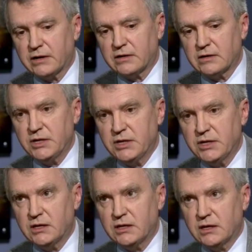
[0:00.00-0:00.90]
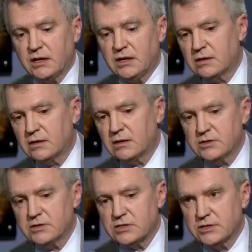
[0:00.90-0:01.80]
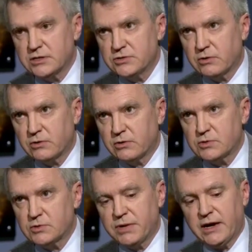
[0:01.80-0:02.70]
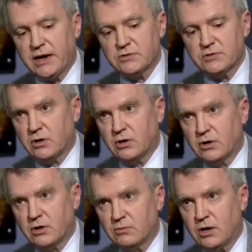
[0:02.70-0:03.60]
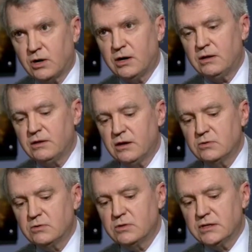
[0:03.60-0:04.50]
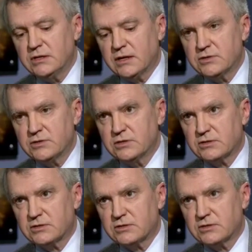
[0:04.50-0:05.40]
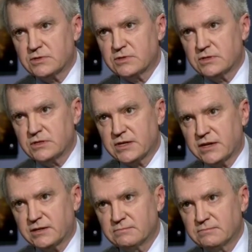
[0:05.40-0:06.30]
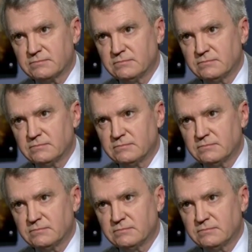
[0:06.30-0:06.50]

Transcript: practically speaking, in any of the legislatures where it was passed or in Ottawa. The only intelligent discussion was in the Senate.